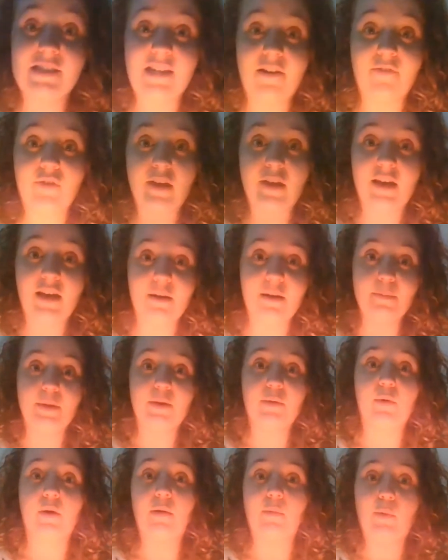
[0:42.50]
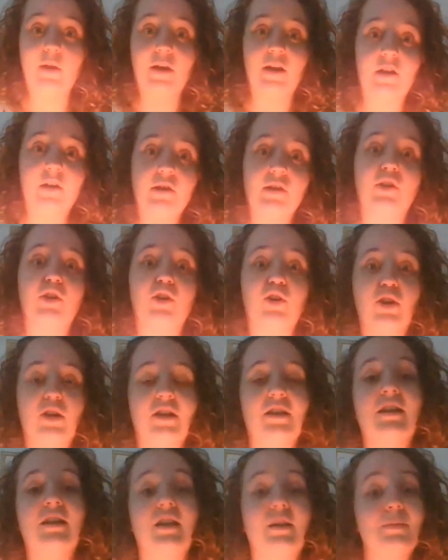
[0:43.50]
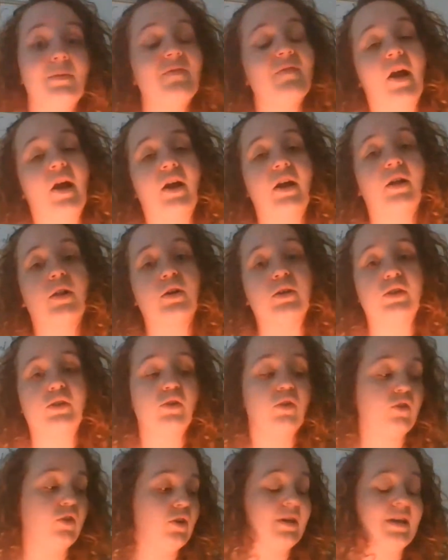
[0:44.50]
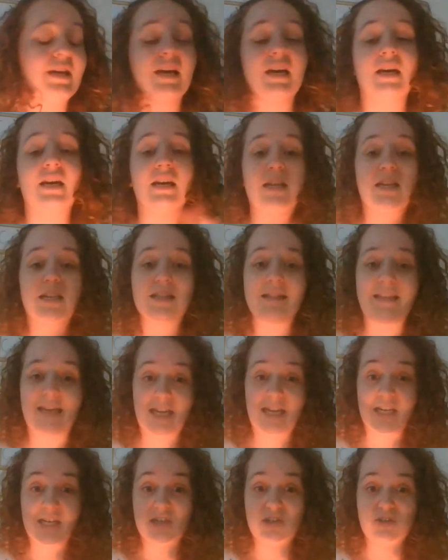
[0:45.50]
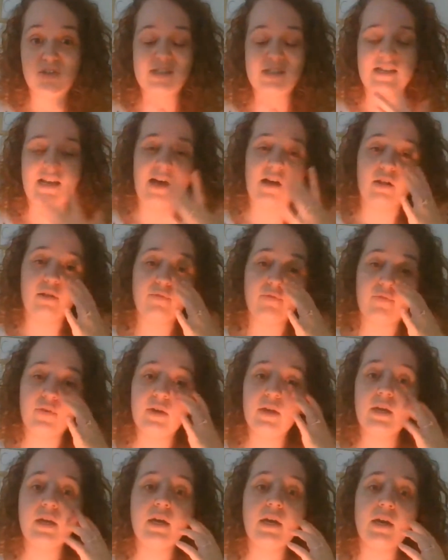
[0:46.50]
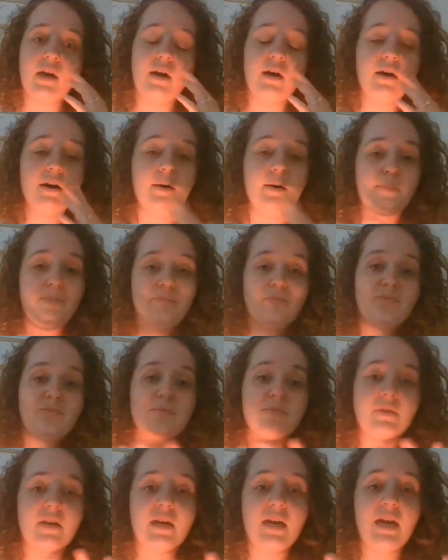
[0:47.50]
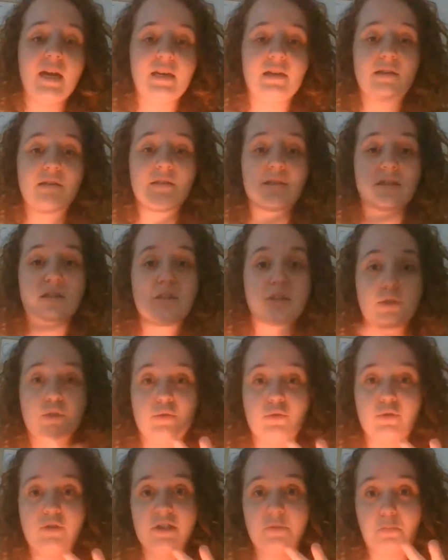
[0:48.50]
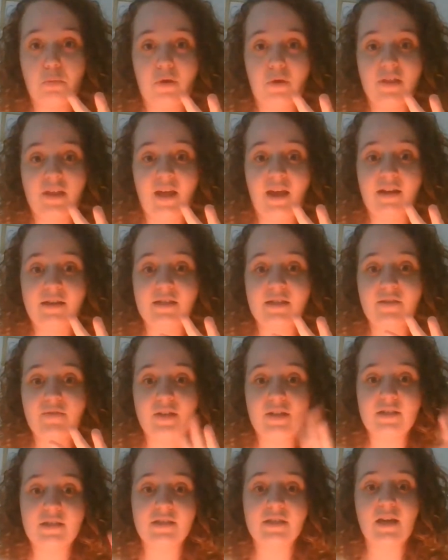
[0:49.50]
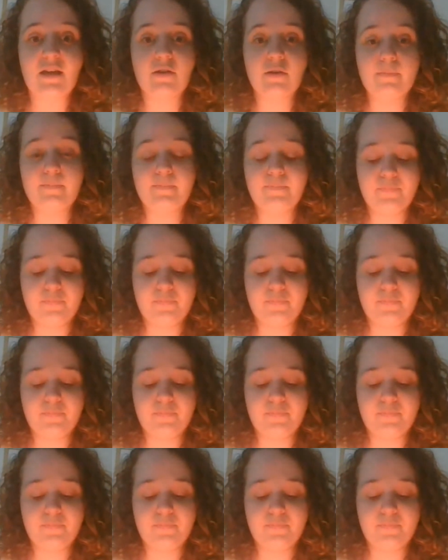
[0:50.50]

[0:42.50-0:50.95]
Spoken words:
definitely going to be one where you're going to need to be very close with your kid, light it yourself, and do this breathing activity together.